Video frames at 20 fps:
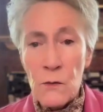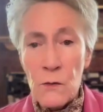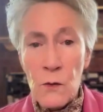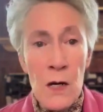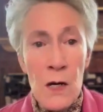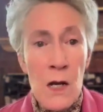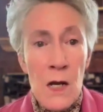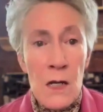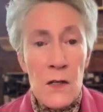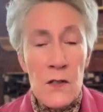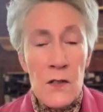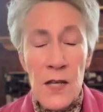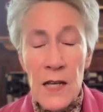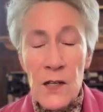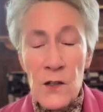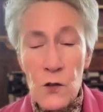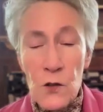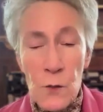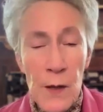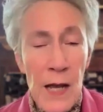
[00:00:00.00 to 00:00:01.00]
where
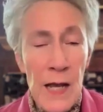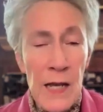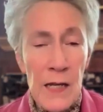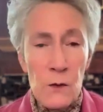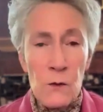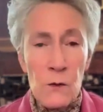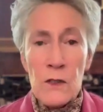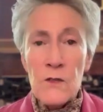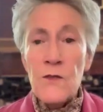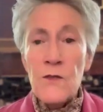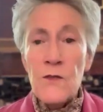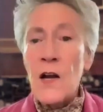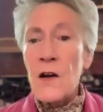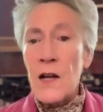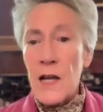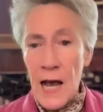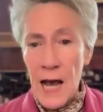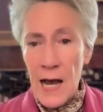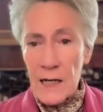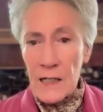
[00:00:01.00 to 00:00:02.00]
Saint Germain was
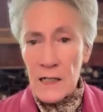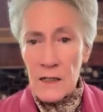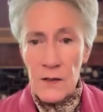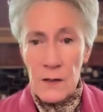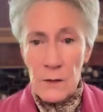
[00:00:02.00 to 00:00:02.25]
very active.